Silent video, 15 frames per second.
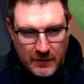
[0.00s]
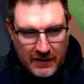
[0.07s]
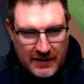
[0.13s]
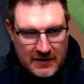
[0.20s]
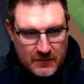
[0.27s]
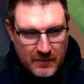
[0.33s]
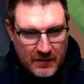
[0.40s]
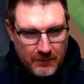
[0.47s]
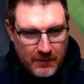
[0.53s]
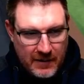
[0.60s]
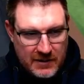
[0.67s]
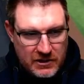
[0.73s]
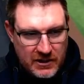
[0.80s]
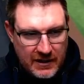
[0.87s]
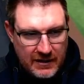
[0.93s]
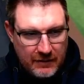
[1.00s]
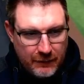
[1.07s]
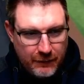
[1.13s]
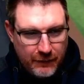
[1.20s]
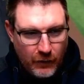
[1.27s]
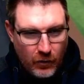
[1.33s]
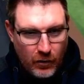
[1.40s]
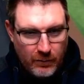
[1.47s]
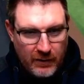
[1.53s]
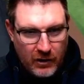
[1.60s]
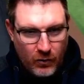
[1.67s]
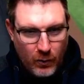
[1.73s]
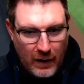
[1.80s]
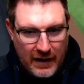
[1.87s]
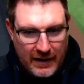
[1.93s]
but he has been pinch hit for
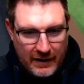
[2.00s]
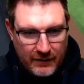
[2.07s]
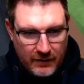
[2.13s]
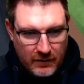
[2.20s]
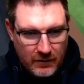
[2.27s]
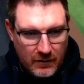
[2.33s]
McQuaid.